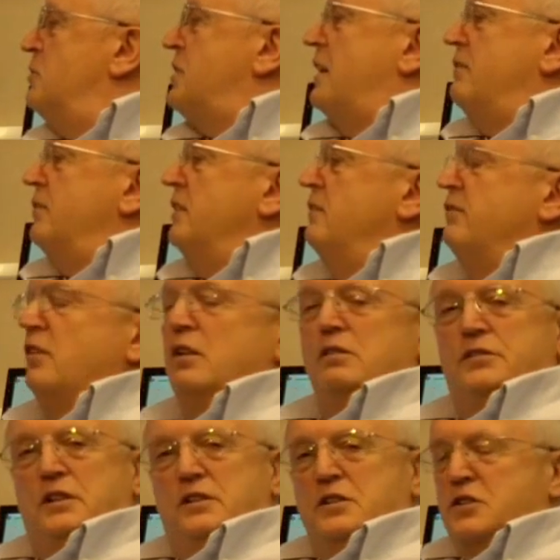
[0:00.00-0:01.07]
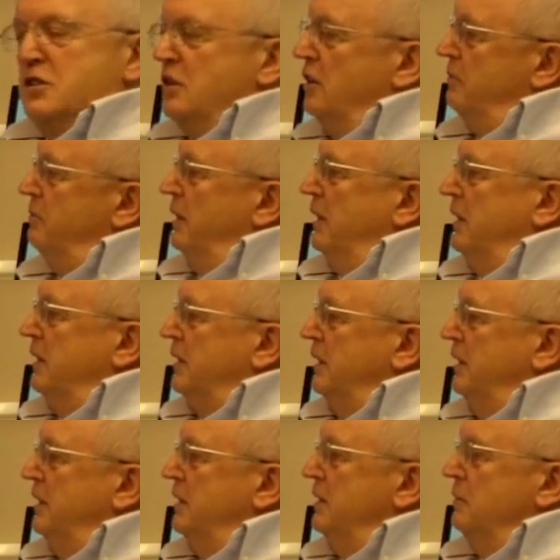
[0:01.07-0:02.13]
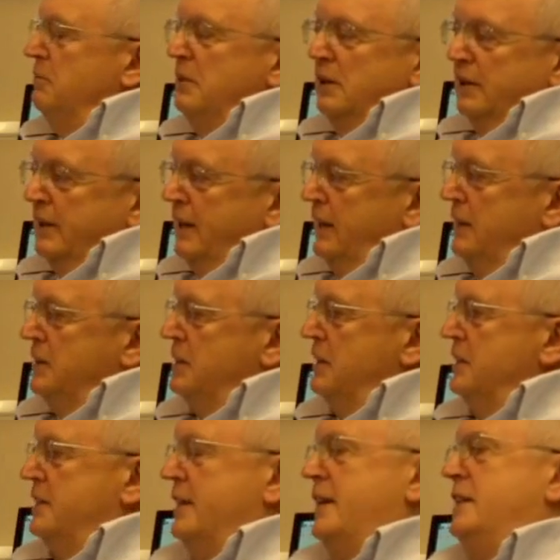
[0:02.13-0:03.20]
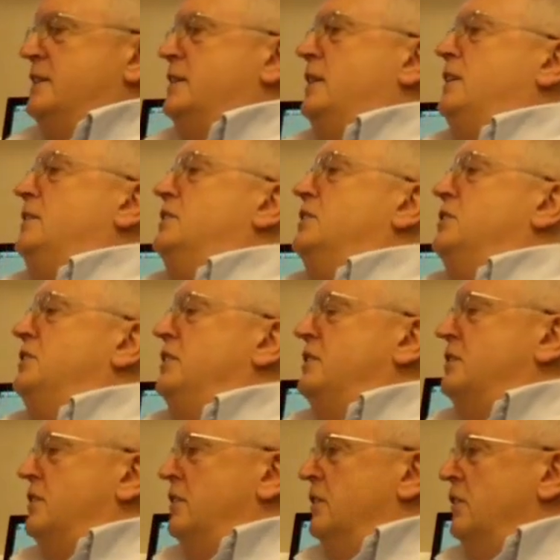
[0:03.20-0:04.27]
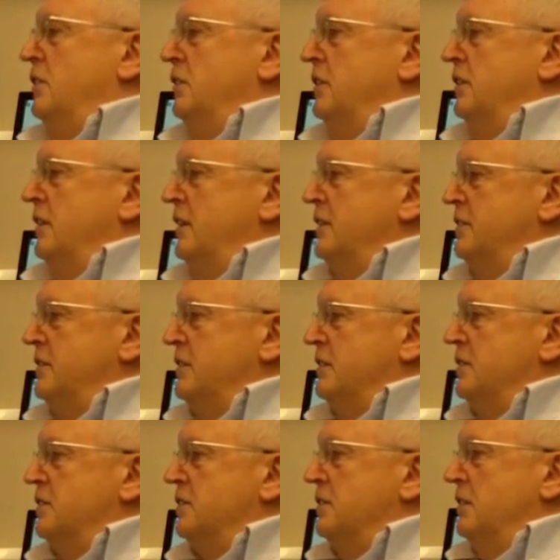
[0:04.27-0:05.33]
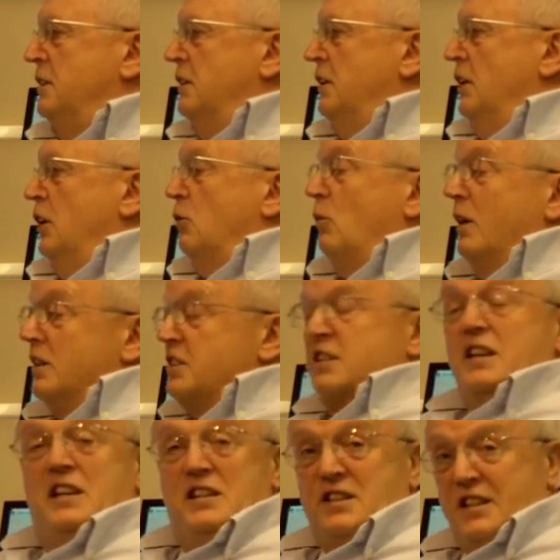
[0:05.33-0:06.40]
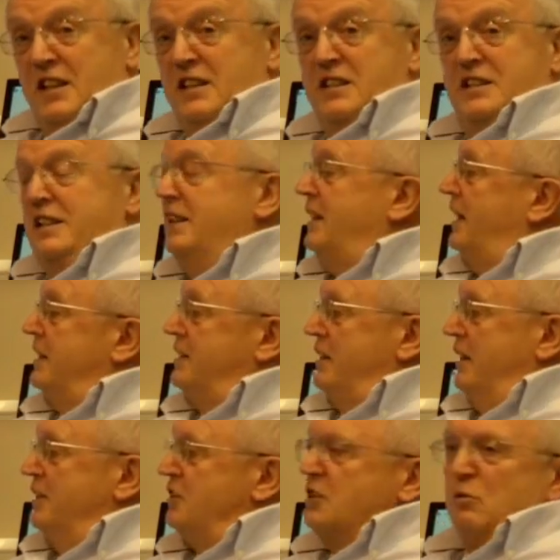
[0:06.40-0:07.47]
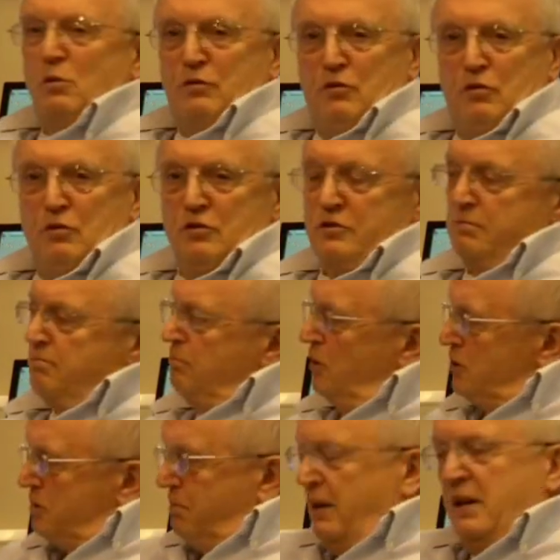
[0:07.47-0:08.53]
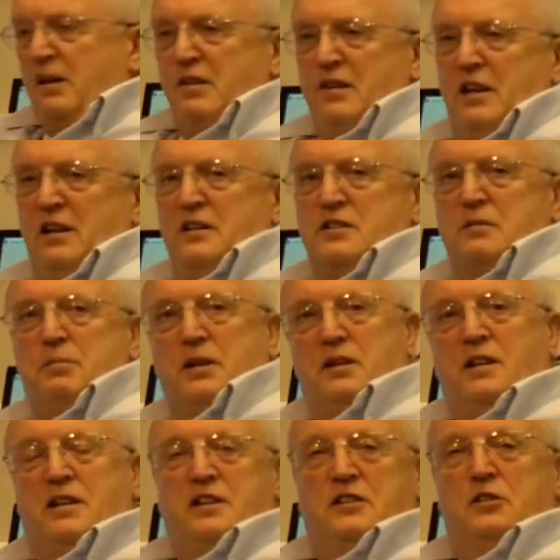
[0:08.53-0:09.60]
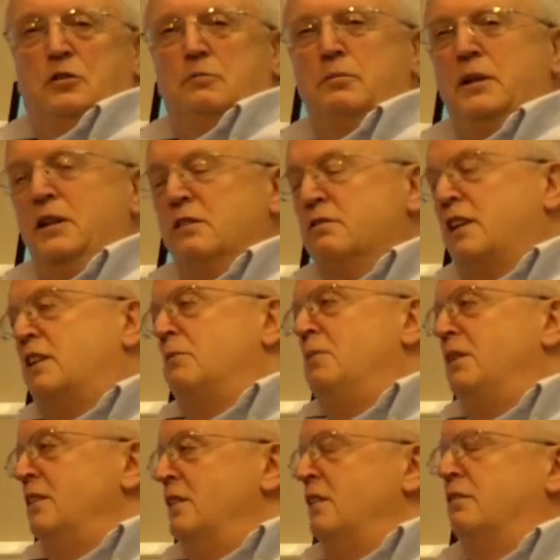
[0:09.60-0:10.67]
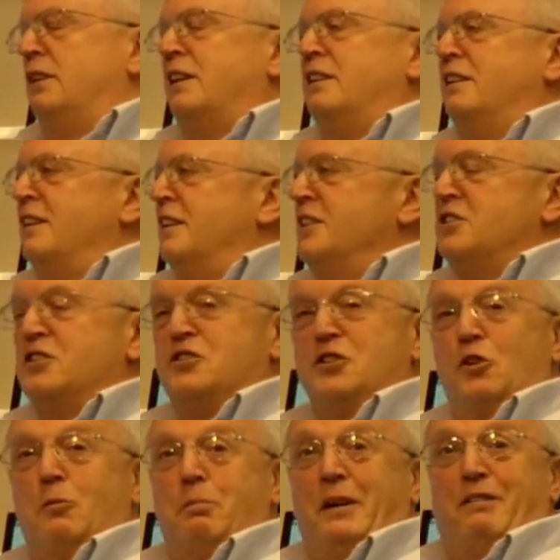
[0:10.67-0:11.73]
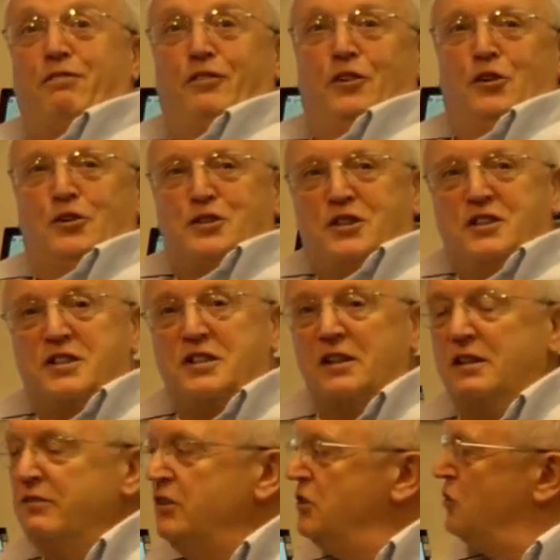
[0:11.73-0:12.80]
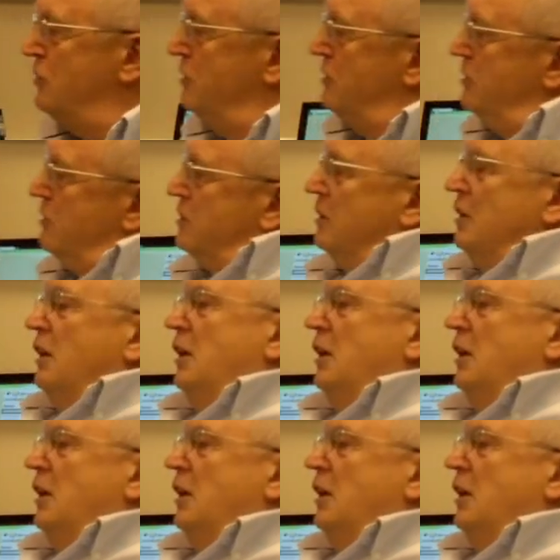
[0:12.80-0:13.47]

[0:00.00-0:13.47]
was heavily involved in the stock market in the middle 80s, late 80s and into the early 90s, whilst these things did exist, there were of course much bigger things, a bit like you and me had recognised as the old big Ferguson televisions.